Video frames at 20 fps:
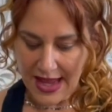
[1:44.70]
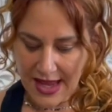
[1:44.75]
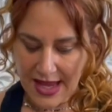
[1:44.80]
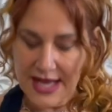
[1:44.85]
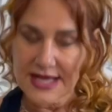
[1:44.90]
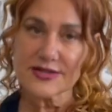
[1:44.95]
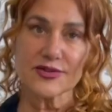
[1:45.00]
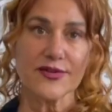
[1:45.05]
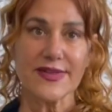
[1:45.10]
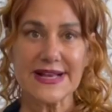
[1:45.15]

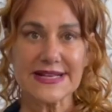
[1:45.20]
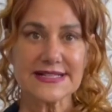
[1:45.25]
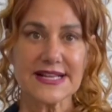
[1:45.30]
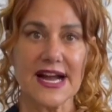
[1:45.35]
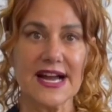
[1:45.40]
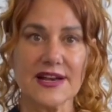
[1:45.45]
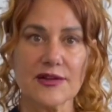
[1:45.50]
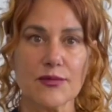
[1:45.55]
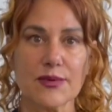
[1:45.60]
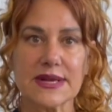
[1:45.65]
So that's
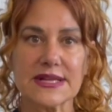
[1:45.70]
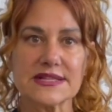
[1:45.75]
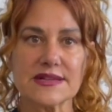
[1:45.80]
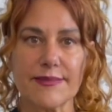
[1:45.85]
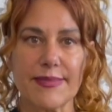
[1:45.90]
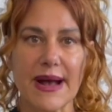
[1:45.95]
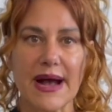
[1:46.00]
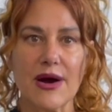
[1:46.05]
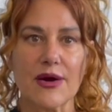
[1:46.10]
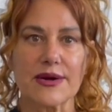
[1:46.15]
kind of what it's
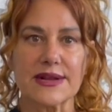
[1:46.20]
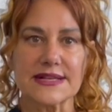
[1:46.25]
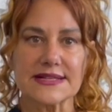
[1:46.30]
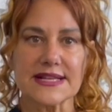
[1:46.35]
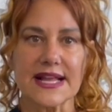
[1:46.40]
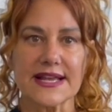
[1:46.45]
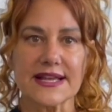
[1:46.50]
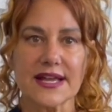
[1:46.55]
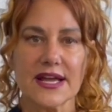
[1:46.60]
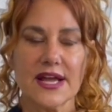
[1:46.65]
about, is
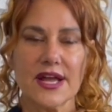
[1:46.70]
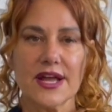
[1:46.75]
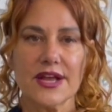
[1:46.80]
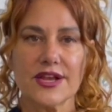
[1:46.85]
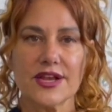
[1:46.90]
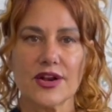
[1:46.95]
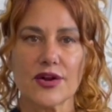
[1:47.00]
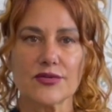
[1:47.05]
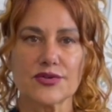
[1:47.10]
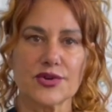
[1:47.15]
like,
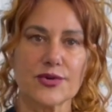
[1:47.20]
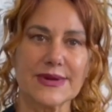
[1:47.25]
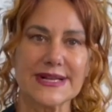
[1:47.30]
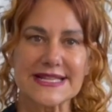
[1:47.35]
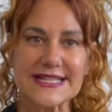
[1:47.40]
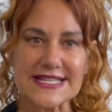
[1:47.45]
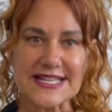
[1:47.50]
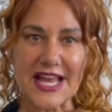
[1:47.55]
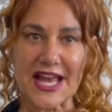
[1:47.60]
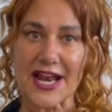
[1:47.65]
doing
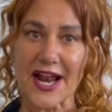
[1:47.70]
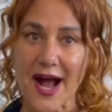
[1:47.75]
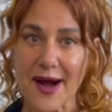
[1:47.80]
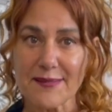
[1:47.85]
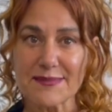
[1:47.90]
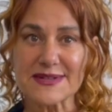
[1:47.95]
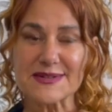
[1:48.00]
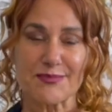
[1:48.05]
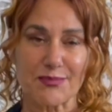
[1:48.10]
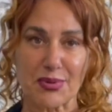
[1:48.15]

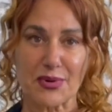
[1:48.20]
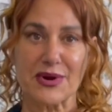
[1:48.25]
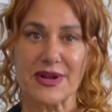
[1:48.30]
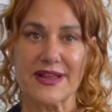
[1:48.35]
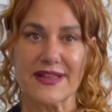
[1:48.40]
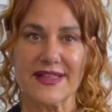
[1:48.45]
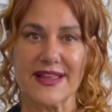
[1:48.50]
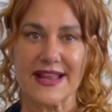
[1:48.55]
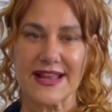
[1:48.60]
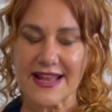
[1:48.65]
sit-ups,
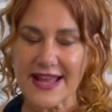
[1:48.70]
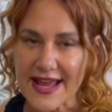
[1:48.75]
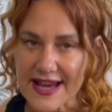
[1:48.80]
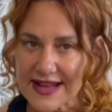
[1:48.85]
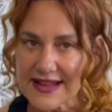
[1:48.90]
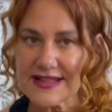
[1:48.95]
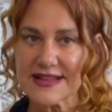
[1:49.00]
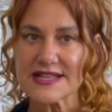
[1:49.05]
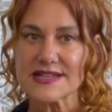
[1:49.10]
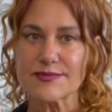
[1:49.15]
breathing,
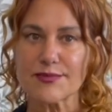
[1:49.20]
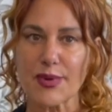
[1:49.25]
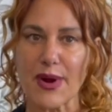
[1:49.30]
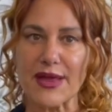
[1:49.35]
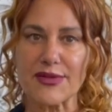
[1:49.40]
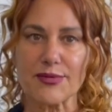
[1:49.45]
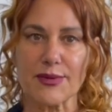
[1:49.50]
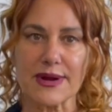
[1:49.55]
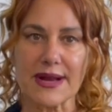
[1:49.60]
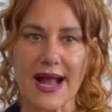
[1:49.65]
getting this
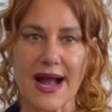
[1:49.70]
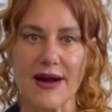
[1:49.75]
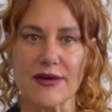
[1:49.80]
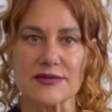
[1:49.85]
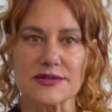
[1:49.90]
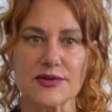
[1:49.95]
breath work out.